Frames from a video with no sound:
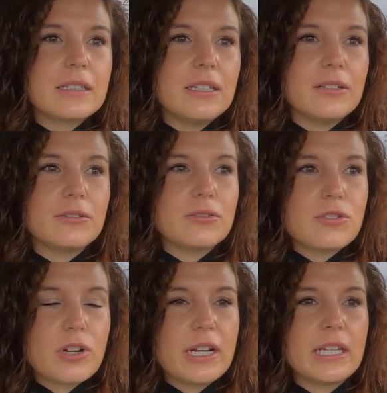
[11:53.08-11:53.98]
you know,
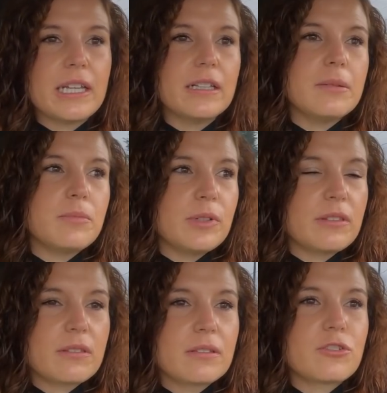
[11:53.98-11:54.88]
trying to kill him with
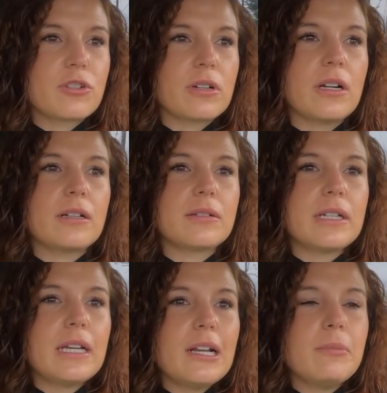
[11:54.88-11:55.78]
sugar,
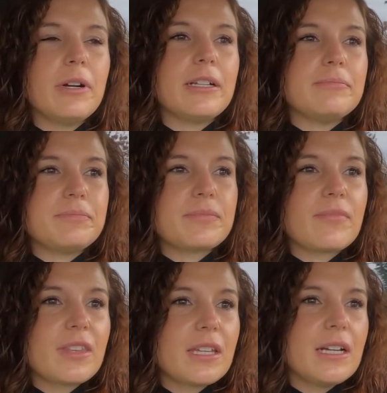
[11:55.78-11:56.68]
but
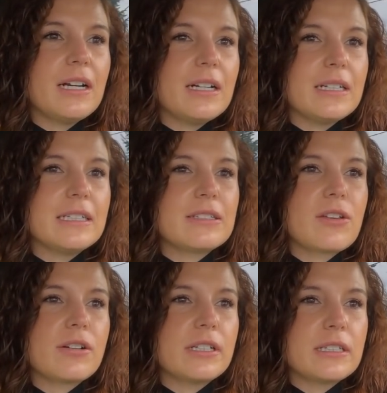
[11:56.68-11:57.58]
it's
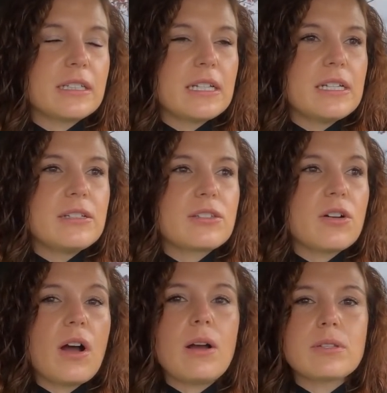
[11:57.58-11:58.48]
all good. So
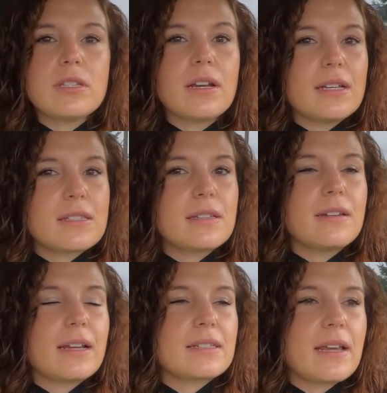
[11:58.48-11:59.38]
I will see you guys
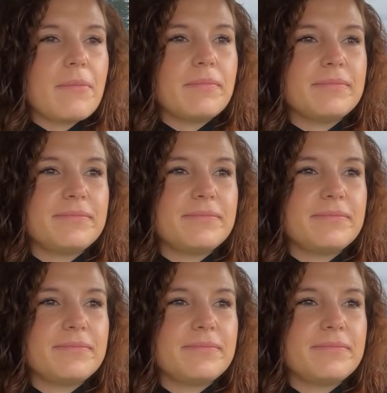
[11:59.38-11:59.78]
next time.